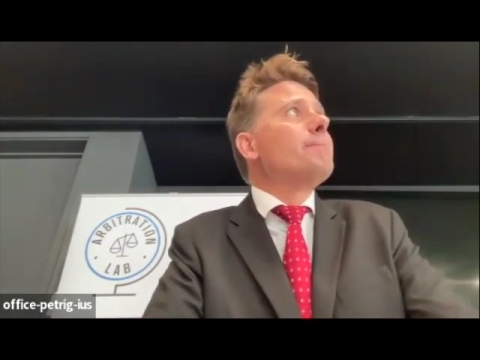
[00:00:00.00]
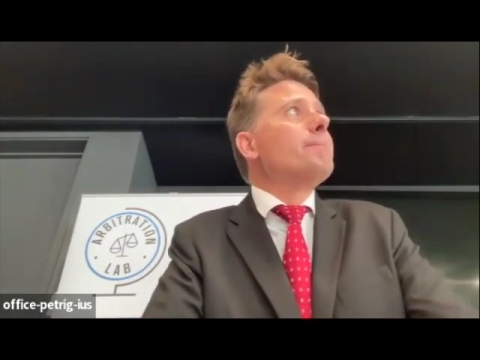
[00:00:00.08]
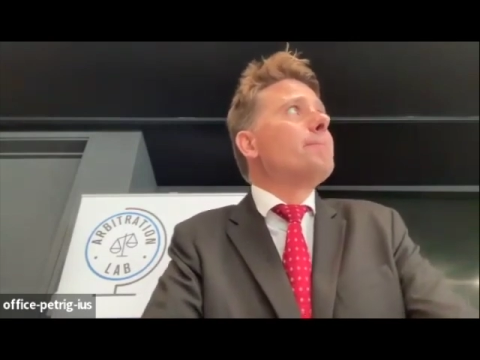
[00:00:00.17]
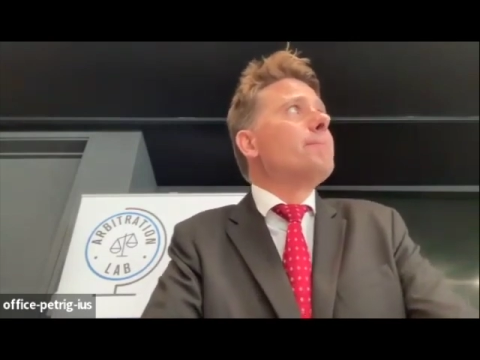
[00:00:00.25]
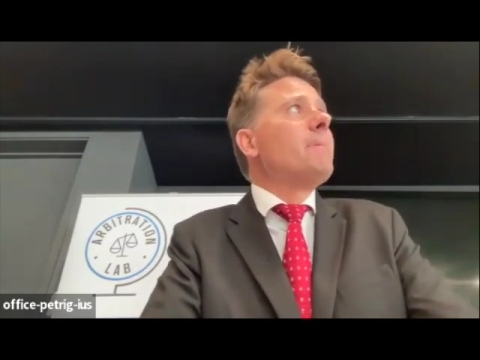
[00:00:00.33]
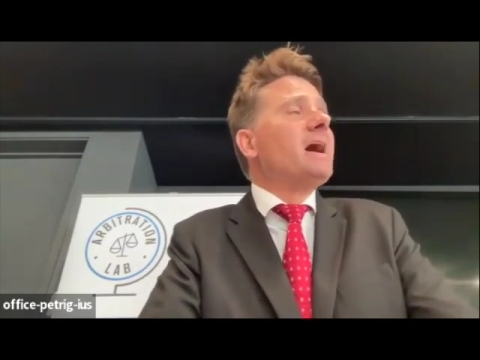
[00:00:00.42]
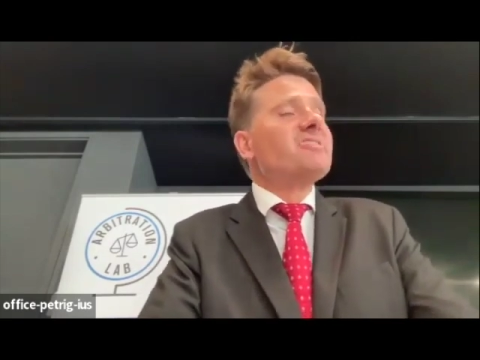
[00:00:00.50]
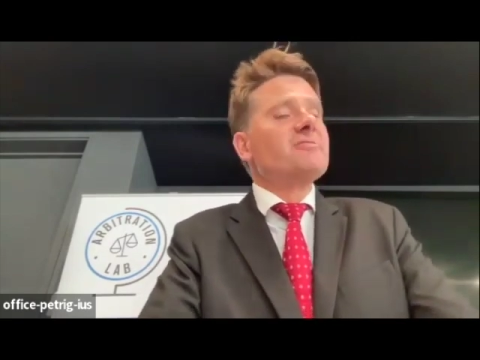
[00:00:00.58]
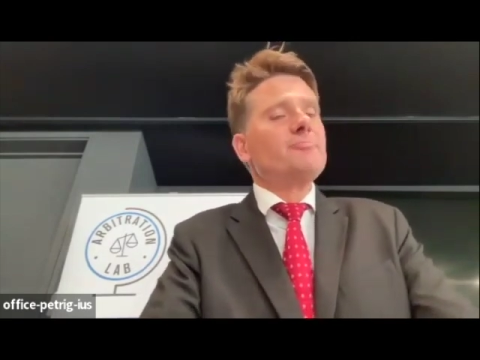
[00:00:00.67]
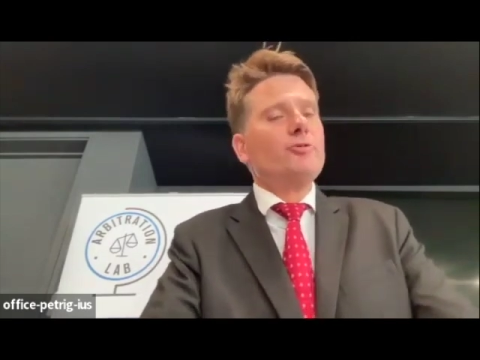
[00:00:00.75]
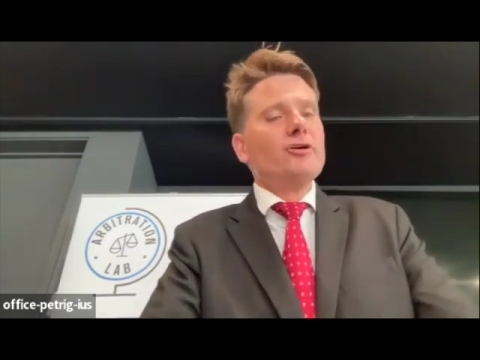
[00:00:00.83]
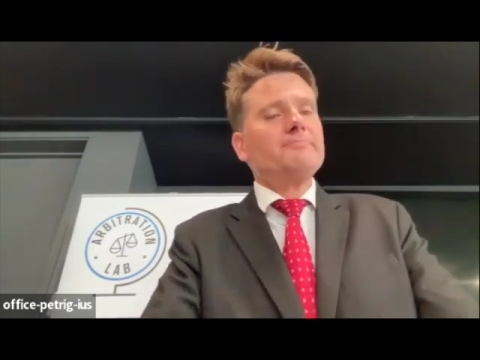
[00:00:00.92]

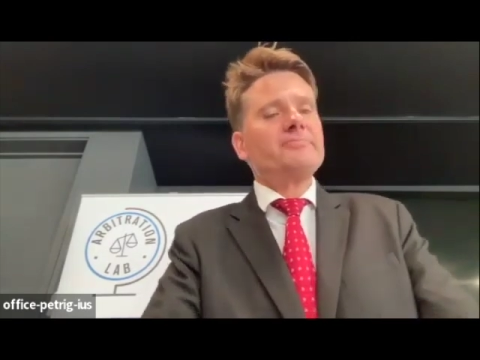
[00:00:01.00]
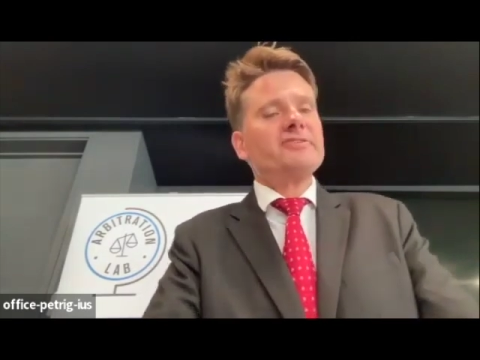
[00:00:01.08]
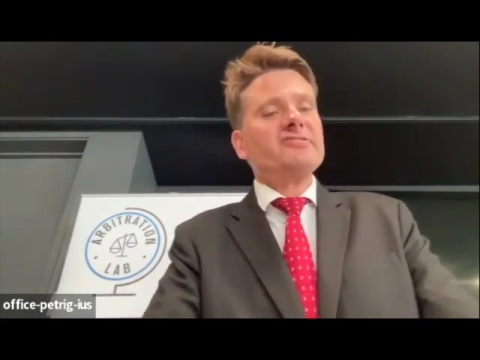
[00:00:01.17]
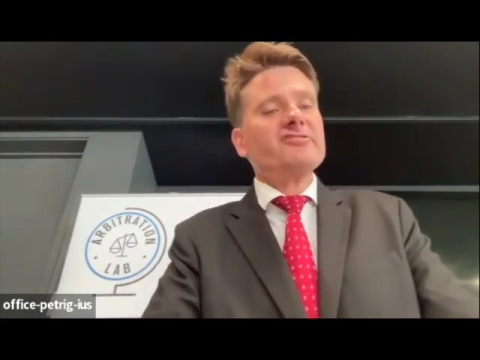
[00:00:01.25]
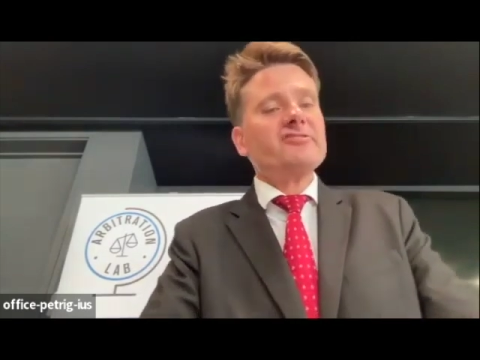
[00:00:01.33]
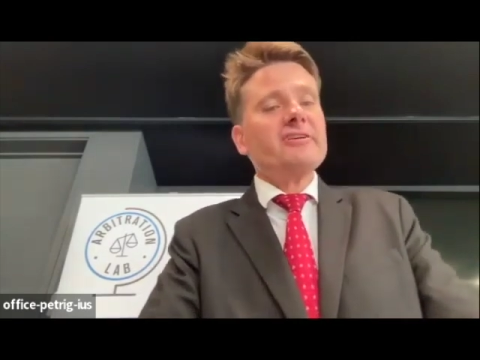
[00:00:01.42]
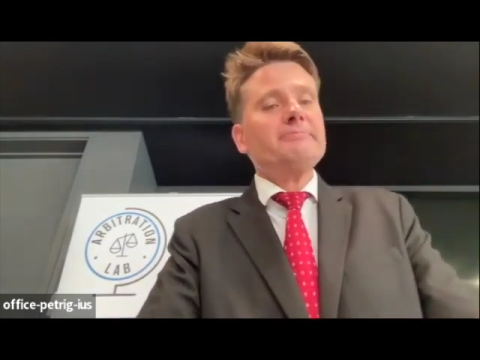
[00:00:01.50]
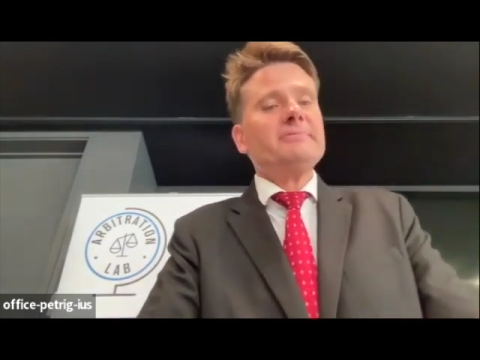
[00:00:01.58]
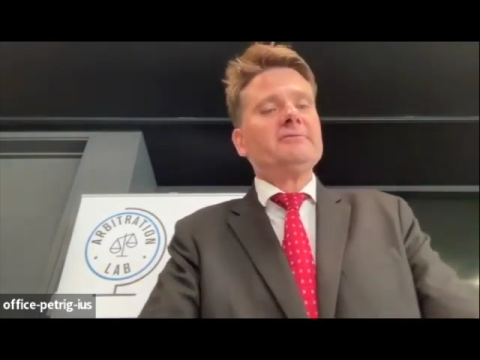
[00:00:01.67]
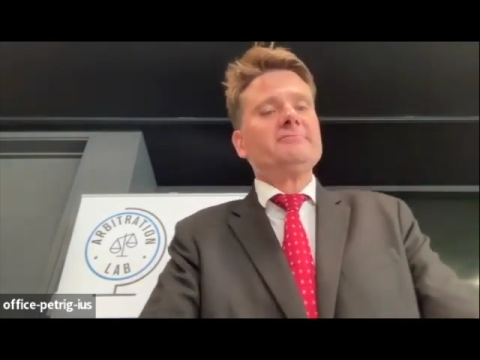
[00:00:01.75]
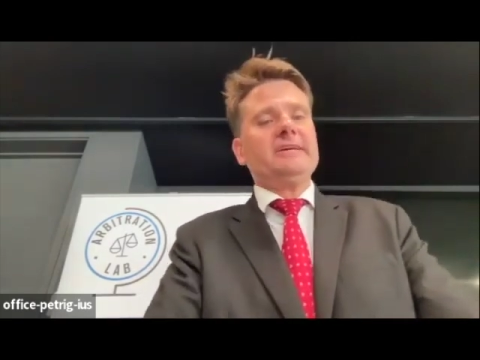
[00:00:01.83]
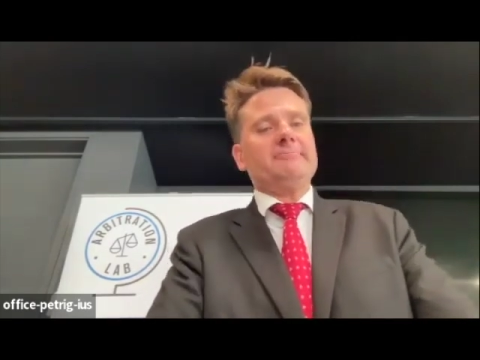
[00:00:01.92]
much more
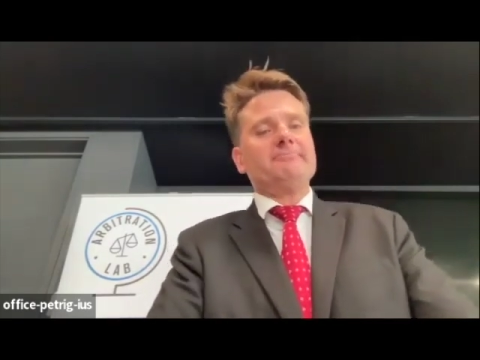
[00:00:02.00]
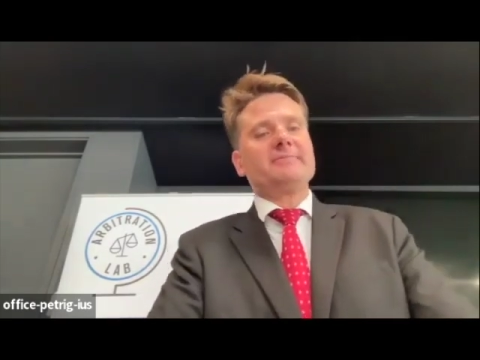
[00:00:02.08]
prescriptively